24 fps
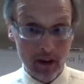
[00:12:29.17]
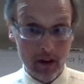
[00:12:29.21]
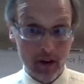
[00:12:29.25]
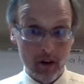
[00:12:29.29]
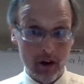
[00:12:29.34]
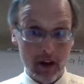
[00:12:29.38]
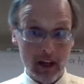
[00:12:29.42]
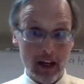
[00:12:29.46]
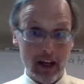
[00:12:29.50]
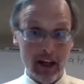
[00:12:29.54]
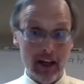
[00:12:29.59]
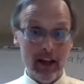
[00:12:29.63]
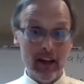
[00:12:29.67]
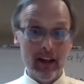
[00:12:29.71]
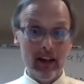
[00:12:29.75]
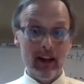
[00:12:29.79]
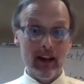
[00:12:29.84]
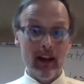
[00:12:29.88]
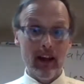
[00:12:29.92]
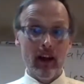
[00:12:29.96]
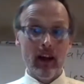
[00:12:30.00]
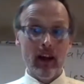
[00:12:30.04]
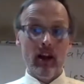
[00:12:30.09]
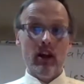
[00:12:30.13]
Okay,
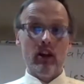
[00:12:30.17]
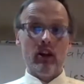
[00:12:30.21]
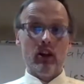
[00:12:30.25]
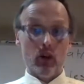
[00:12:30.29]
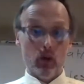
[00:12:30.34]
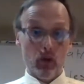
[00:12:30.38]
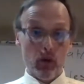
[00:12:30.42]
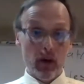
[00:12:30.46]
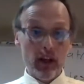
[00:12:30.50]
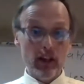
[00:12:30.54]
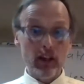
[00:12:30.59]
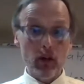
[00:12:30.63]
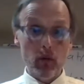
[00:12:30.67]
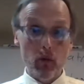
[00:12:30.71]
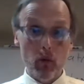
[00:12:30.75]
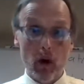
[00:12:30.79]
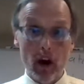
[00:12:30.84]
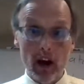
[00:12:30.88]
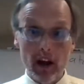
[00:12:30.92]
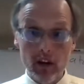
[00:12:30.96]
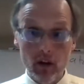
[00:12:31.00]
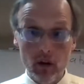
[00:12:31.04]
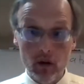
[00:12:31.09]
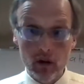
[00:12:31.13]
the reason
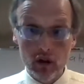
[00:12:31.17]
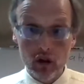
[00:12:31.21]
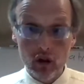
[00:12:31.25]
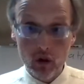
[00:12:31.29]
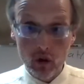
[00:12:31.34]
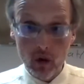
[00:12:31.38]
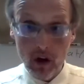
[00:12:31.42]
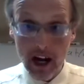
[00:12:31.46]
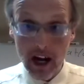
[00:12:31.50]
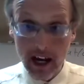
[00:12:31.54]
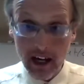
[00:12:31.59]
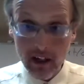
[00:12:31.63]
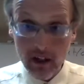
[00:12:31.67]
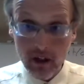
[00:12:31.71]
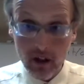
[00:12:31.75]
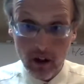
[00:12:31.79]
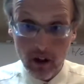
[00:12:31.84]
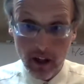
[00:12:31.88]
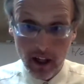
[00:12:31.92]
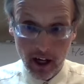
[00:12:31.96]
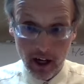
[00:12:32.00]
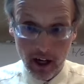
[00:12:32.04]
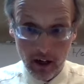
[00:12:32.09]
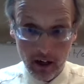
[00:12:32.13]
why those cracks are
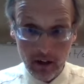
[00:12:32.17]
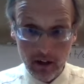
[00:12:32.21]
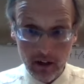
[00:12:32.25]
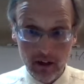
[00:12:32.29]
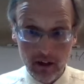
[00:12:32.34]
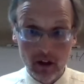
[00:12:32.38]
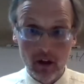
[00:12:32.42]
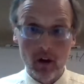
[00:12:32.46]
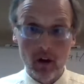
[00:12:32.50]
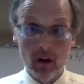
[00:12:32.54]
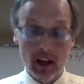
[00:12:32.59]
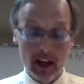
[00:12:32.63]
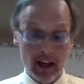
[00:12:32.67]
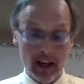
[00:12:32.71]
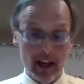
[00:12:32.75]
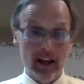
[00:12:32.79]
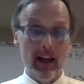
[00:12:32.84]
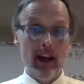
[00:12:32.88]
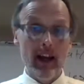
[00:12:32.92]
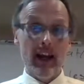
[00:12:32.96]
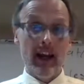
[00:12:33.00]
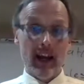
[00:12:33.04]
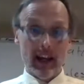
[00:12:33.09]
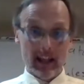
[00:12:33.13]
there, okay,
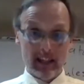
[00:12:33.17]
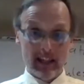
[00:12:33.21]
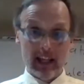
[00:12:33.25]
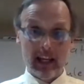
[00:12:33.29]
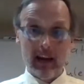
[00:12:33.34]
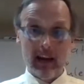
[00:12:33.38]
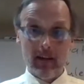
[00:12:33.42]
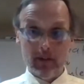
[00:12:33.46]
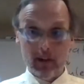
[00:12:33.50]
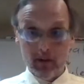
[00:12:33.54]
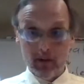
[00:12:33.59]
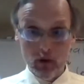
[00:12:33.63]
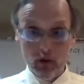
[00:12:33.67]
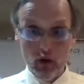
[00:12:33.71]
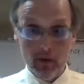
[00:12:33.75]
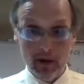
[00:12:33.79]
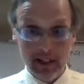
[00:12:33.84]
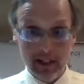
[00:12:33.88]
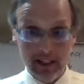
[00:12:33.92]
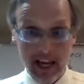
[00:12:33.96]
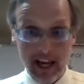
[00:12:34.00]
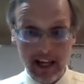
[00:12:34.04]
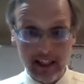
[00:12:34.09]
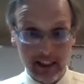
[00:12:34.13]
is to give them room.
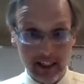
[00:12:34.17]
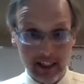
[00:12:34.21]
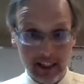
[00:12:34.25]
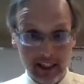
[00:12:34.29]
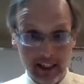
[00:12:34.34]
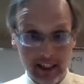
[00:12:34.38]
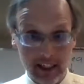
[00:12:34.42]
Exactly,